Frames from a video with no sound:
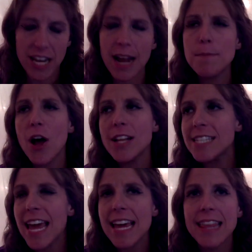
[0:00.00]
And I'm not
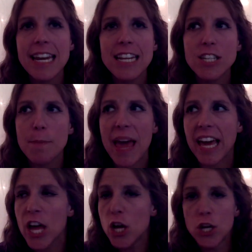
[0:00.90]
saying they need to
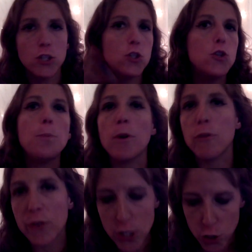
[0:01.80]
make
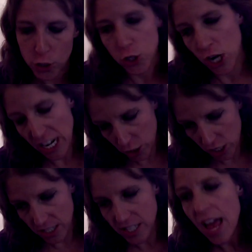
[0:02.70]
superficial
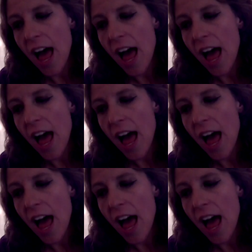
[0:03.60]
changes.